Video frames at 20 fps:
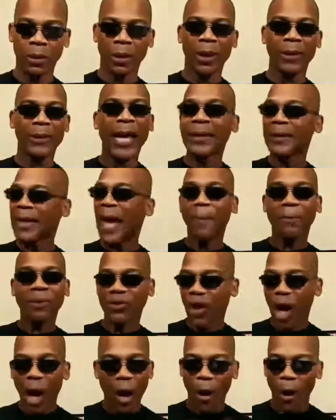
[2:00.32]
I'm
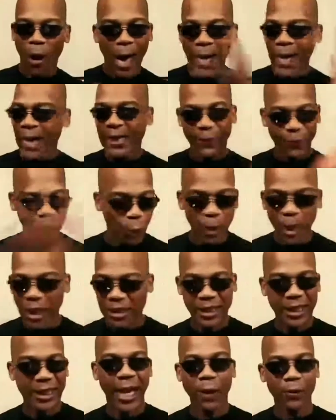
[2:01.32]
sorry. I got to throw that
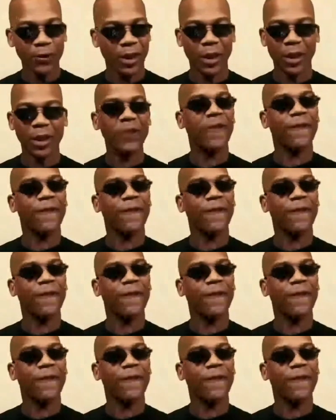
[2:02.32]
shit out there. Because at